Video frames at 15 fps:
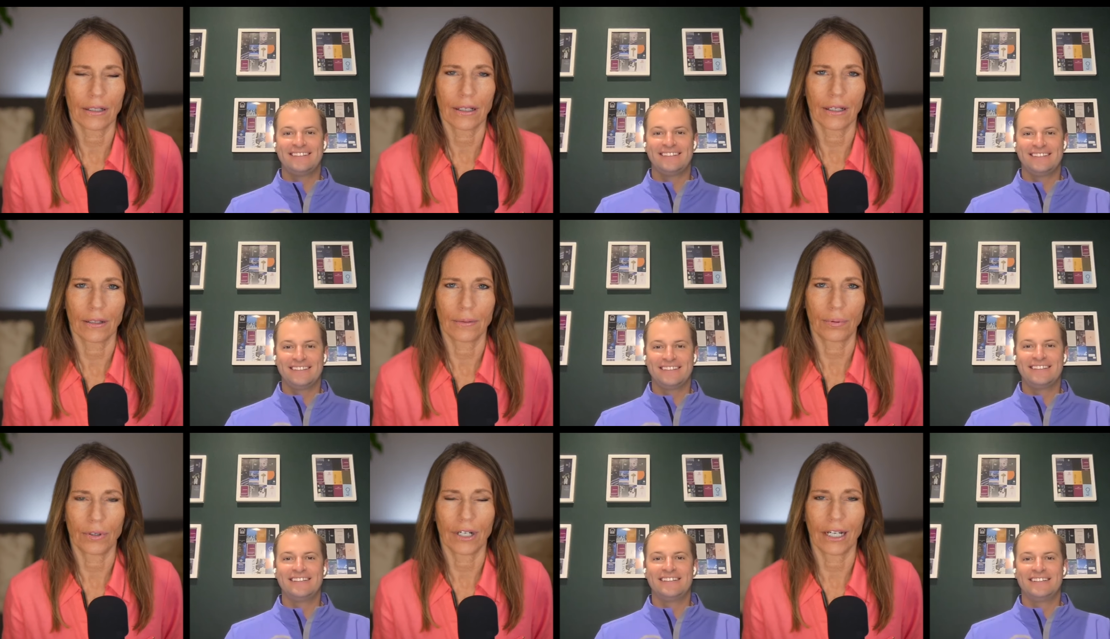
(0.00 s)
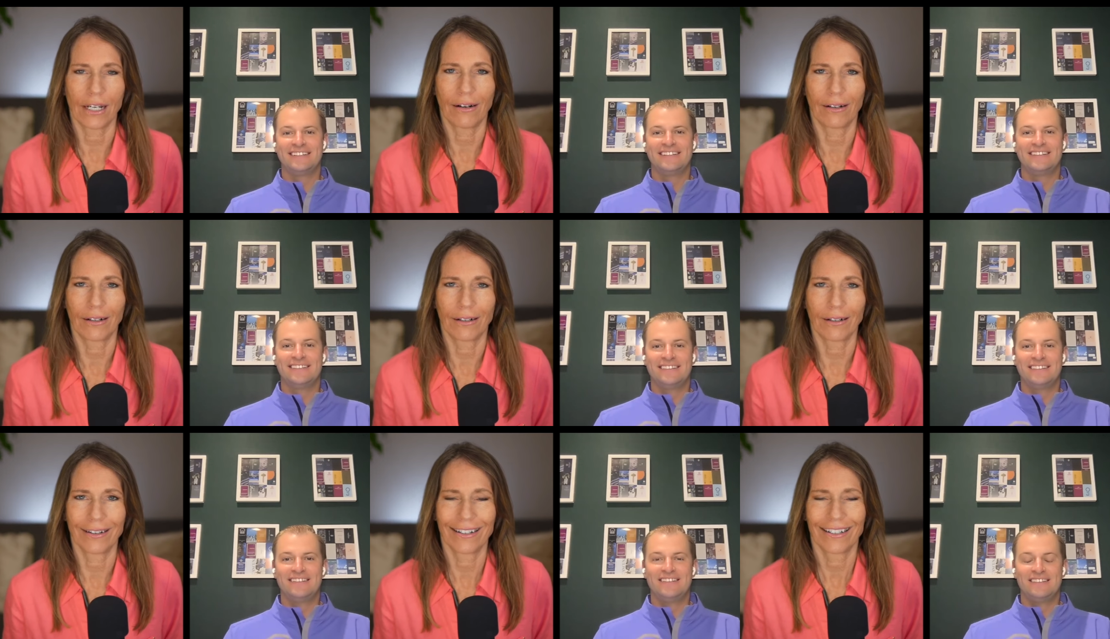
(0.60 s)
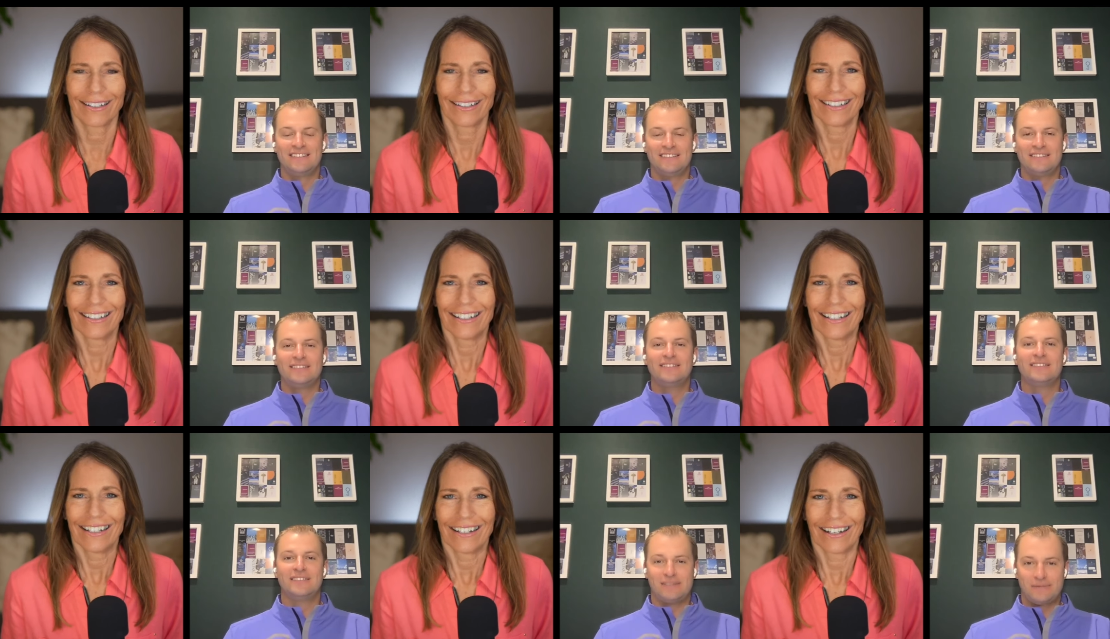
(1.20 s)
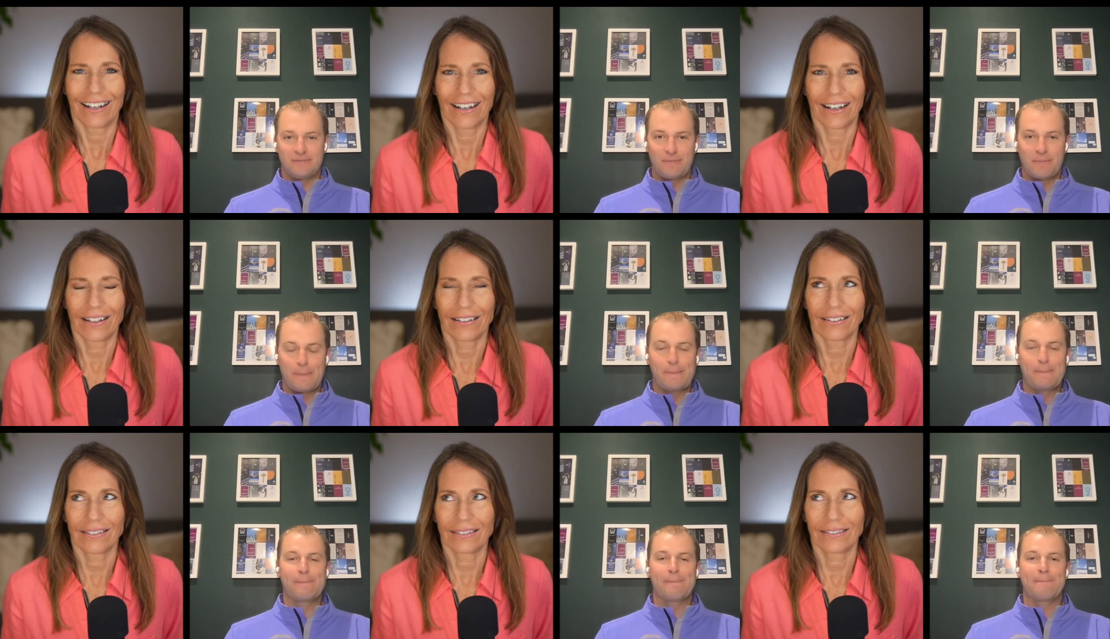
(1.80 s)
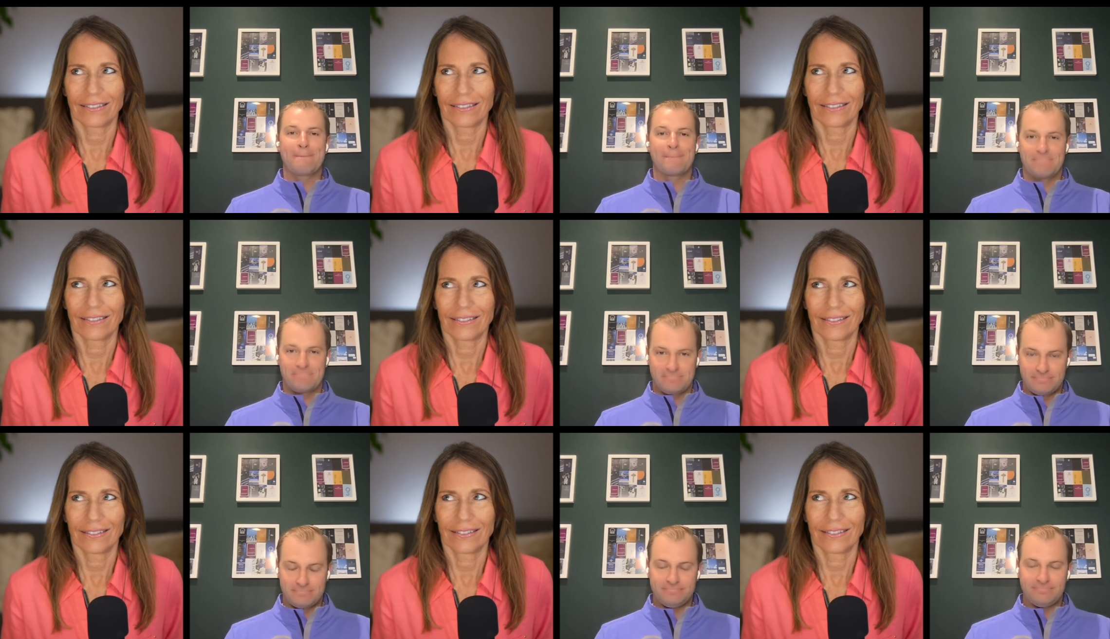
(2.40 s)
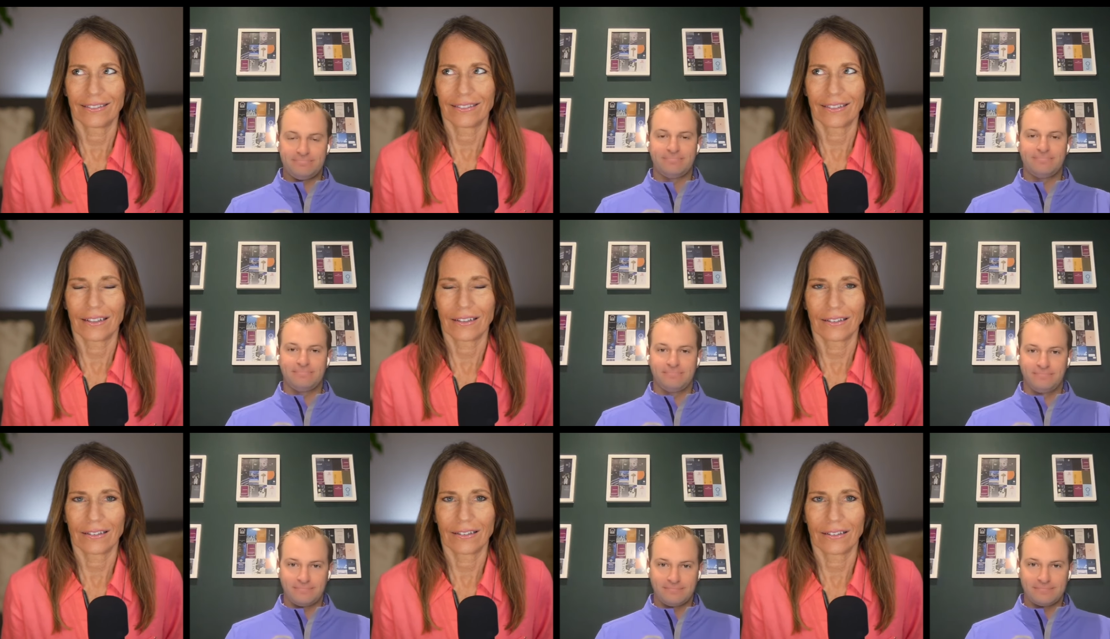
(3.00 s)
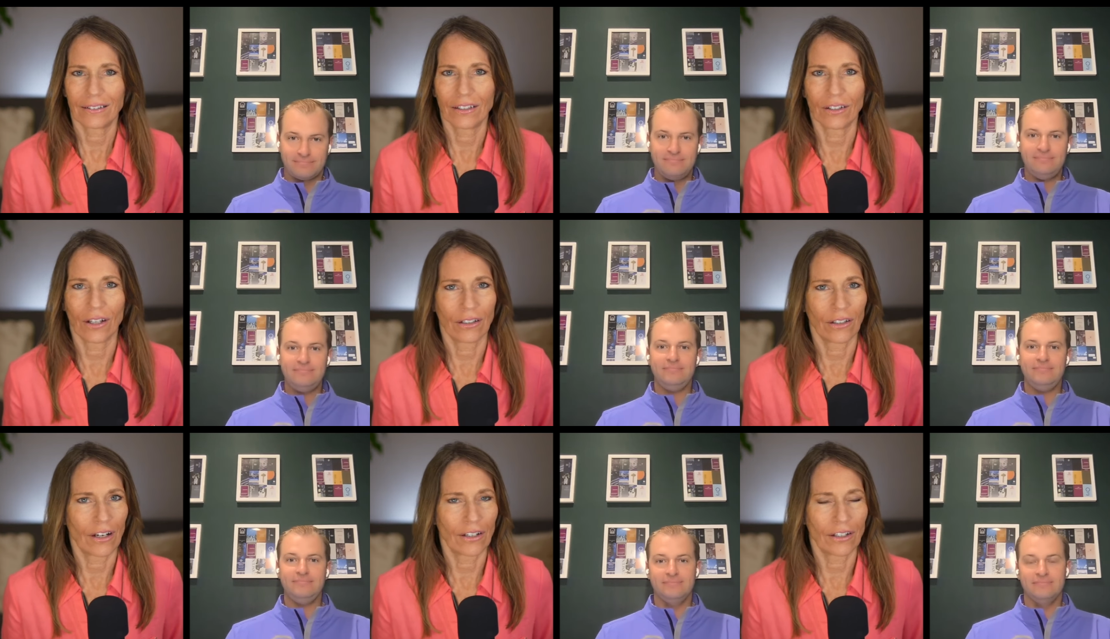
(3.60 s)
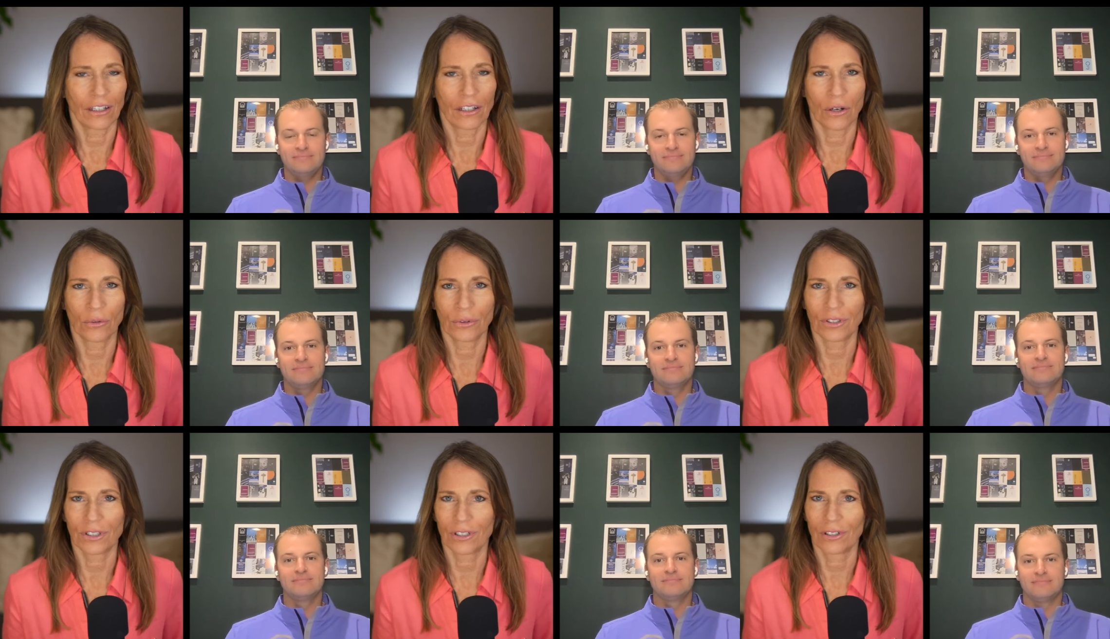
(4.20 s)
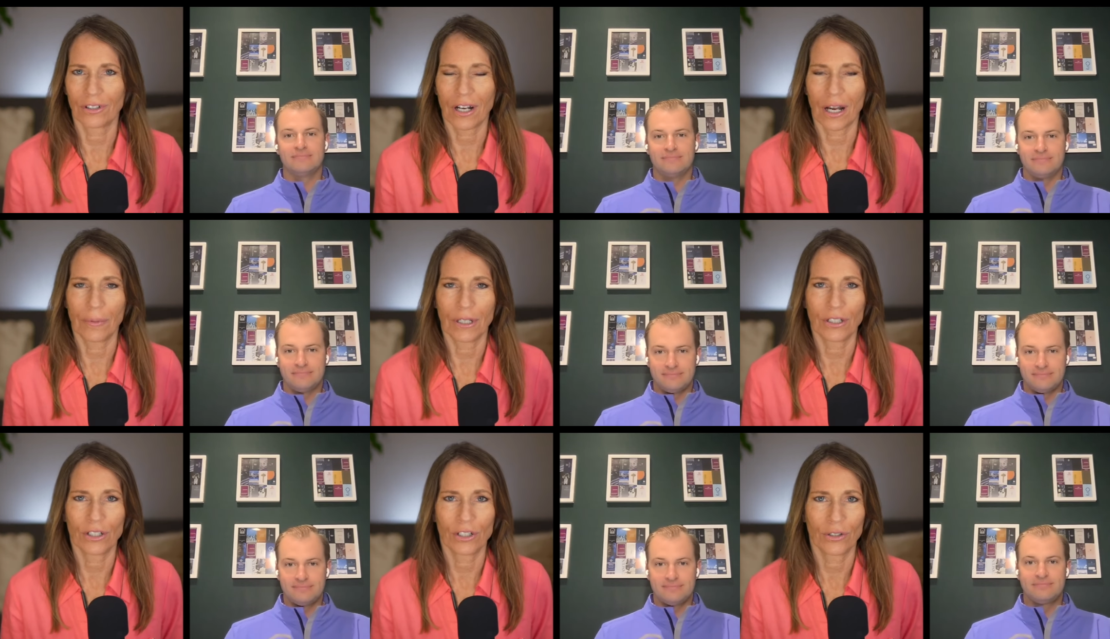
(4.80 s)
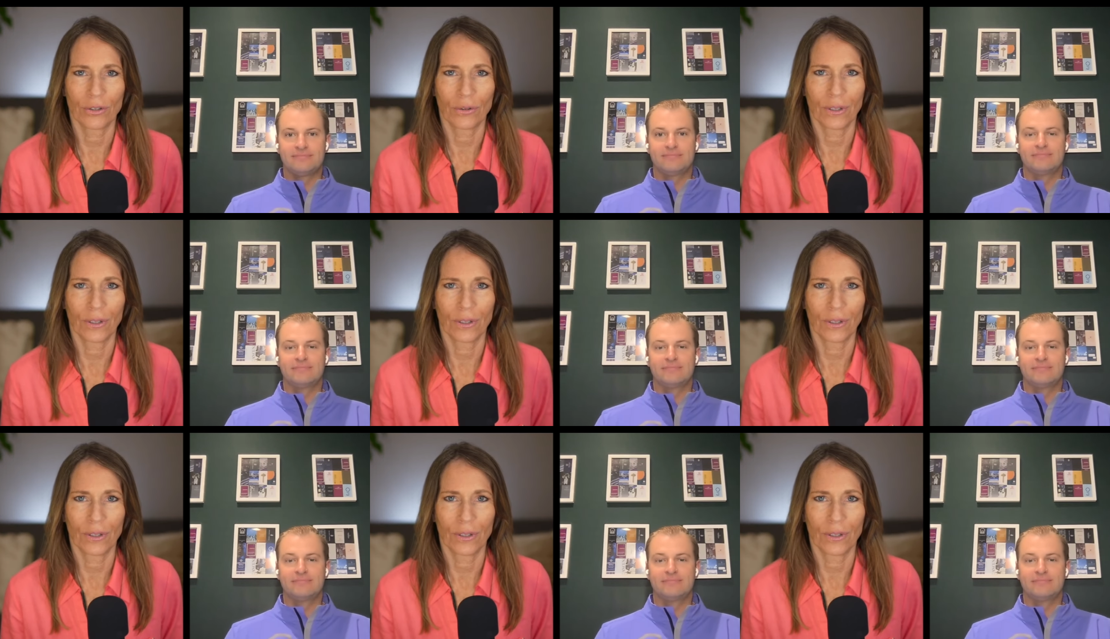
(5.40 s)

Speaker 1: hit pretty hard. A lot of the loans are coming due